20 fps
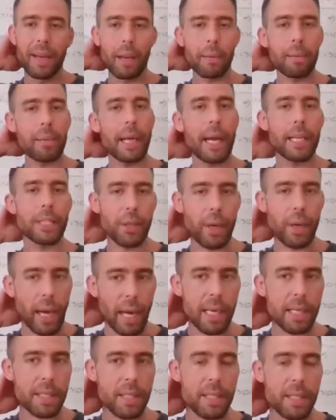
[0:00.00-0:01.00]
I'm glad you
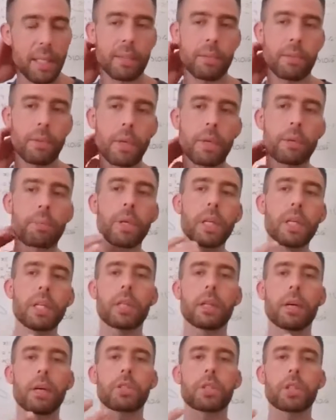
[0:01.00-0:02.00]
asked. It
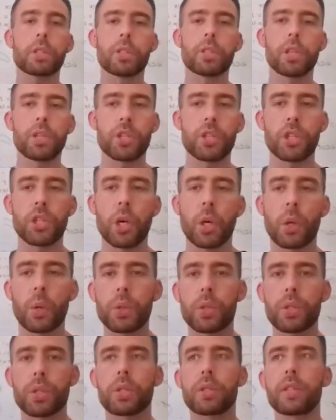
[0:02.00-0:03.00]
really also just
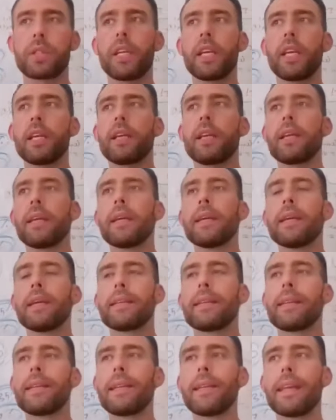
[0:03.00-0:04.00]
shows the
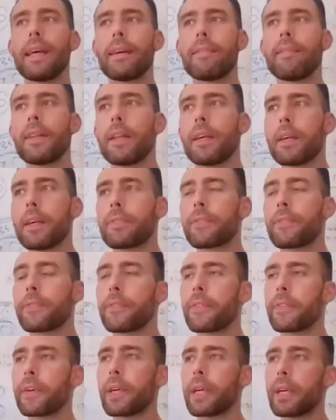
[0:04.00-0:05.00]
level of
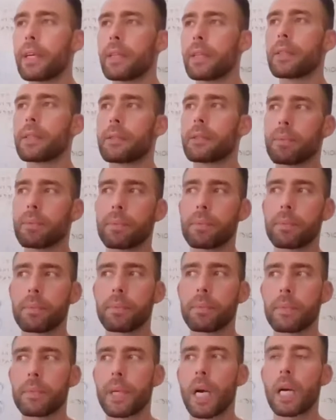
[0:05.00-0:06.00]

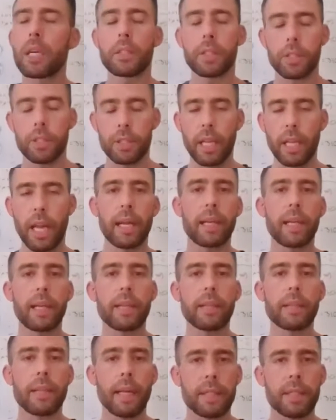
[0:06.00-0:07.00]

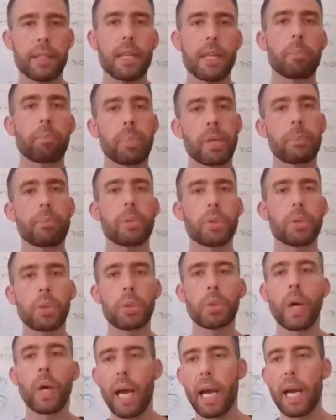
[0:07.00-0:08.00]
understanding that some people
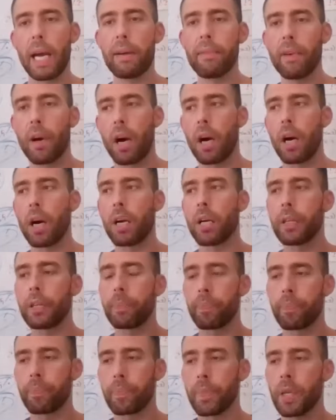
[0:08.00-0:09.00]
do have
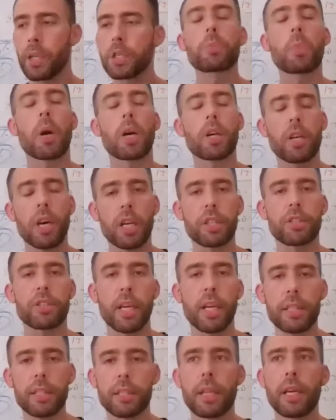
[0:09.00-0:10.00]
on smart
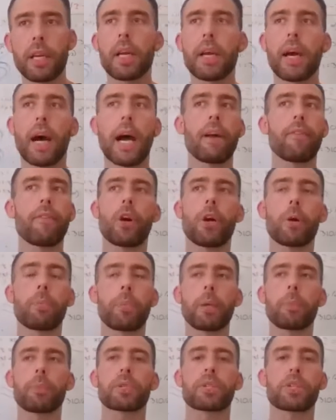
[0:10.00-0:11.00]
contracts. I've heard
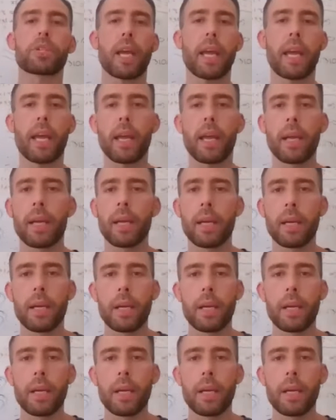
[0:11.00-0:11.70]
people say,